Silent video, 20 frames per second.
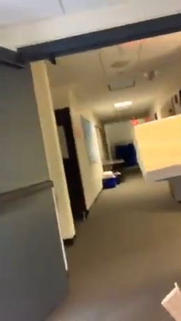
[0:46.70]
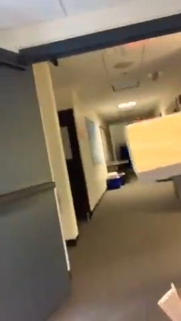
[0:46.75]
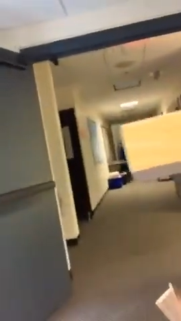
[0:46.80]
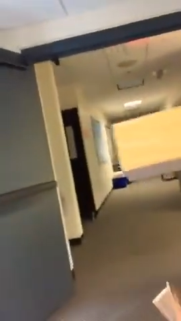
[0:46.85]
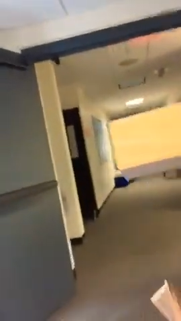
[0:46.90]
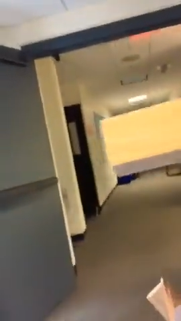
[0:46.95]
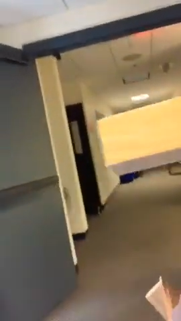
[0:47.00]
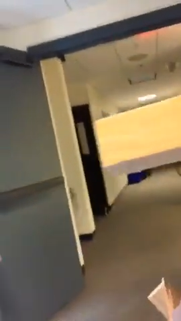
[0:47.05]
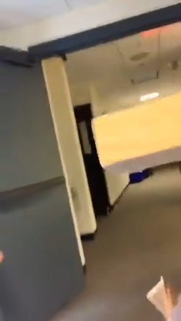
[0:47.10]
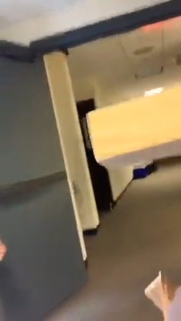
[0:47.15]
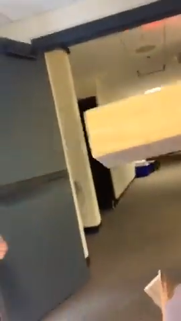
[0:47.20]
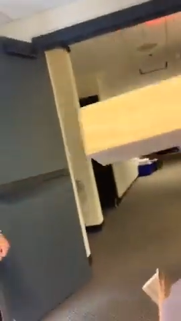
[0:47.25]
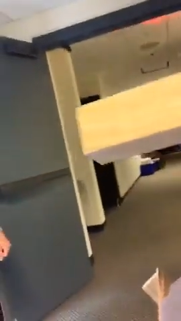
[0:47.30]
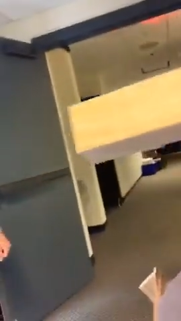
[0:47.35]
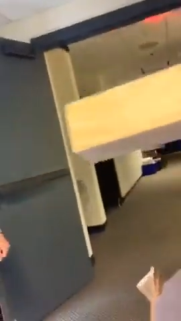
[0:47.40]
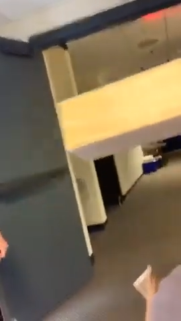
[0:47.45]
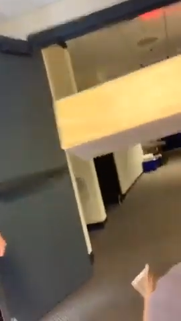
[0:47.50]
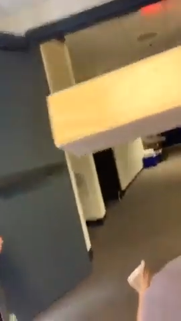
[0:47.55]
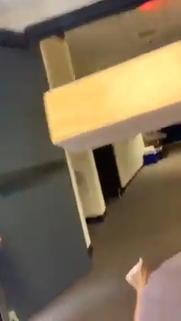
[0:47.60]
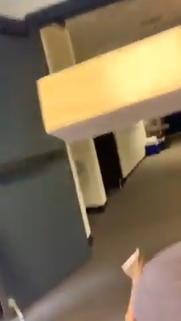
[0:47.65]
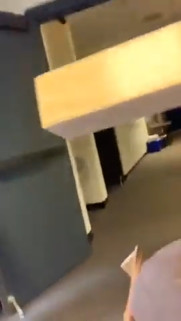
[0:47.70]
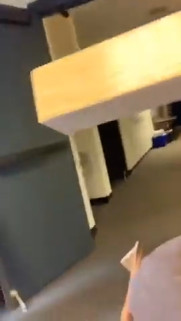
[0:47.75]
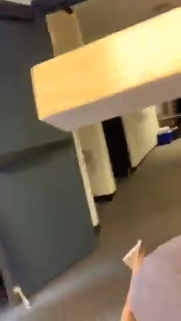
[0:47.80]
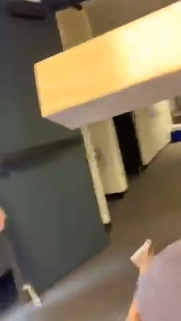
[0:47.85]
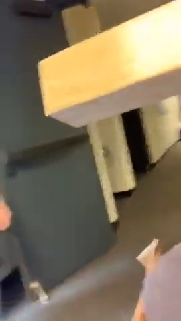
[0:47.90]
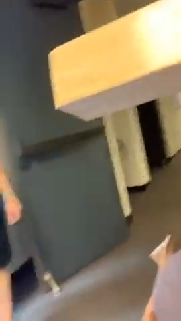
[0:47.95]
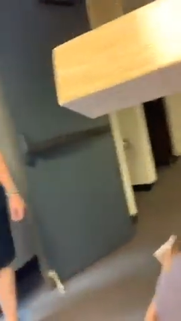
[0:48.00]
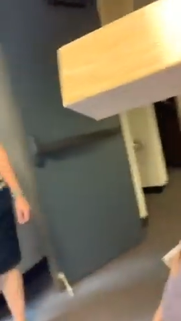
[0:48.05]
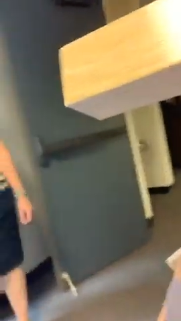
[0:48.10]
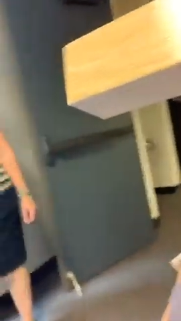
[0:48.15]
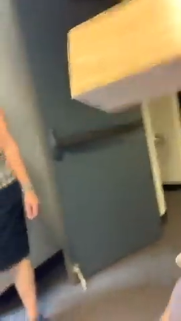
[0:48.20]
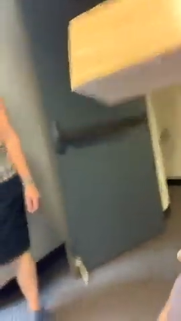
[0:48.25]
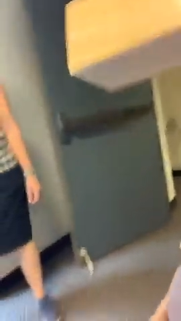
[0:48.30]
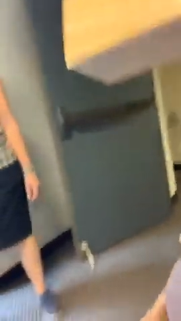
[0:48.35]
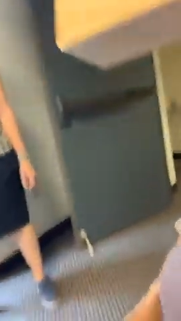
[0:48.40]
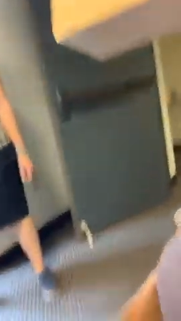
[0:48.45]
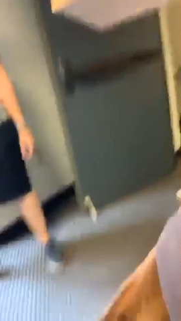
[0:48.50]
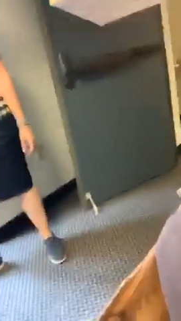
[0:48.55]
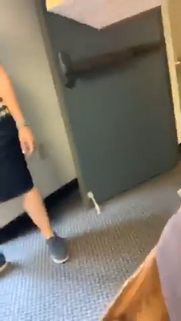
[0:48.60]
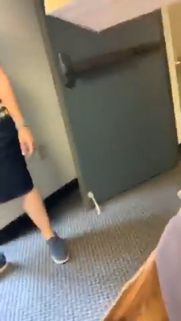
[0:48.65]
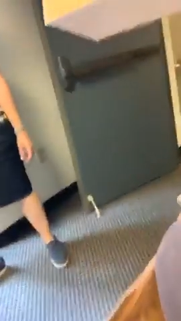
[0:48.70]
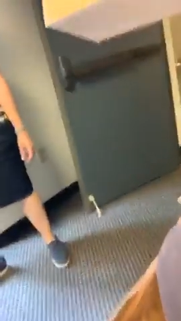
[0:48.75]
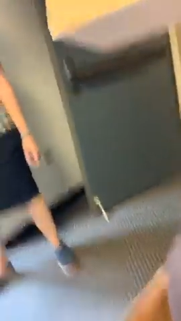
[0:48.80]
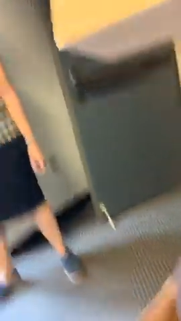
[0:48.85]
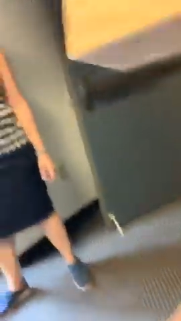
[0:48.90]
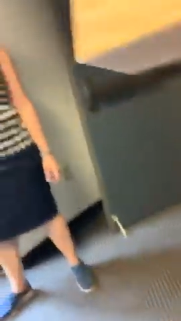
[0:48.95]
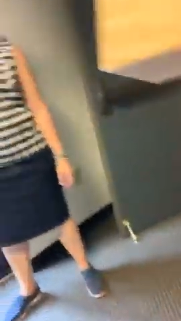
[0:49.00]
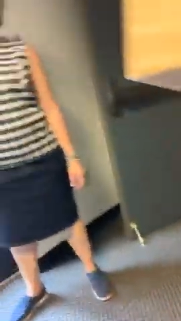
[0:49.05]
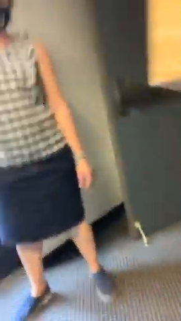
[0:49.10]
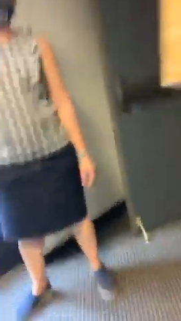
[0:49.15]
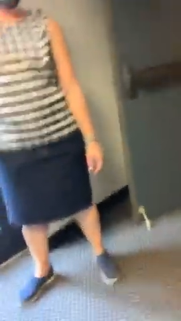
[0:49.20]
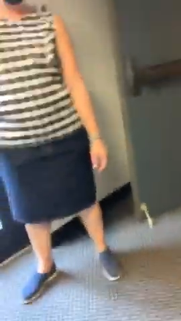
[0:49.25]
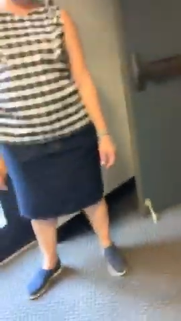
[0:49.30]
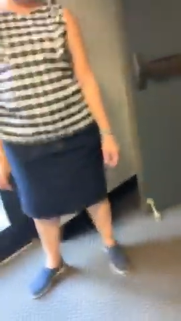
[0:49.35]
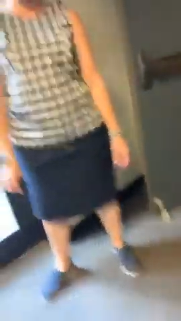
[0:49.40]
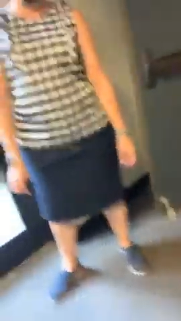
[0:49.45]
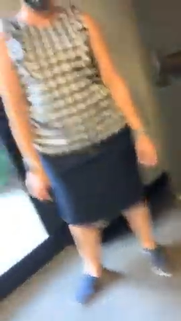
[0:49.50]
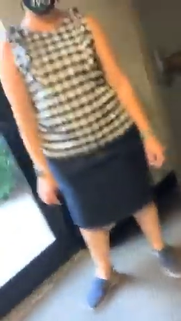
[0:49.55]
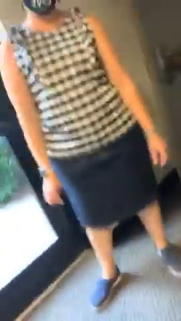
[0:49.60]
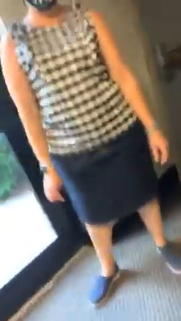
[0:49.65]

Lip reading: [unreadable: no face in view]